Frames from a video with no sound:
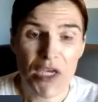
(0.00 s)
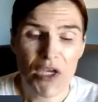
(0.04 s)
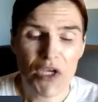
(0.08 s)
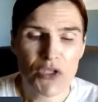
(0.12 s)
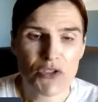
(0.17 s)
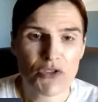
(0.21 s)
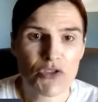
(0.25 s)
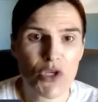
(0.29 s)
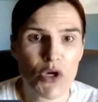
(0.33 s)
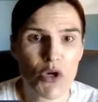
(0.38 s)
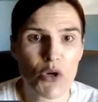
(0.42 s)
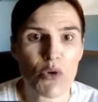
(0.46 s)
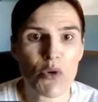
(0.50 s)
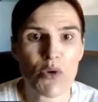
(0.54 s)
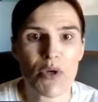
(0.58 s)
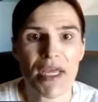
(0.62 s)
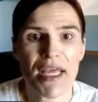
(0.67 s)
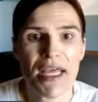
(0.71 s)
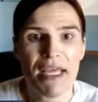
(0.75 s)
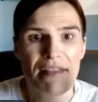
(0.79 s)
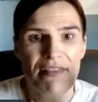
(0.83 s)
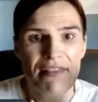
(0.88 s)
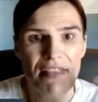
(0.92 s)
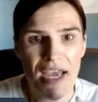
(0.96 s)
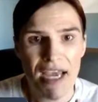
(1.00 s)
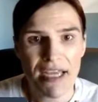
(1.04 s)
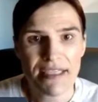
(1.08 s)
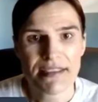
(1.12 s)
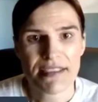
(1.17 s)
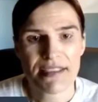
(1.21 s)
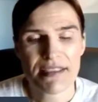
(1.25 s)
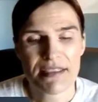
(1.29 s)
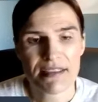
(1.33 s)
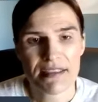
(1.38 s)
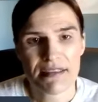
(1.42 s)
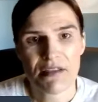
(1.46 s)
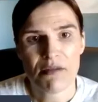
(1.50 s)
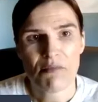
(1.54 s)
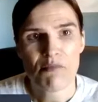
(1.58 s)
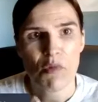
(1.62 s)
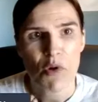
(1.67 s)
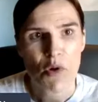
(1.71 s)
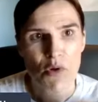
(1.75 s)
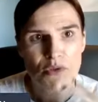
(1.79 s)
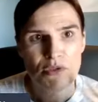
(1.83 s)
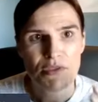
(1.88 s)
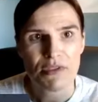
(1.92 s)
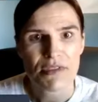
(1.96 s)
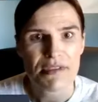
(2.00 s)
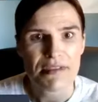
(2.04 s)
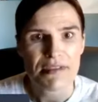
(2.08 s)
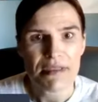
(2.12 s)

So that's the most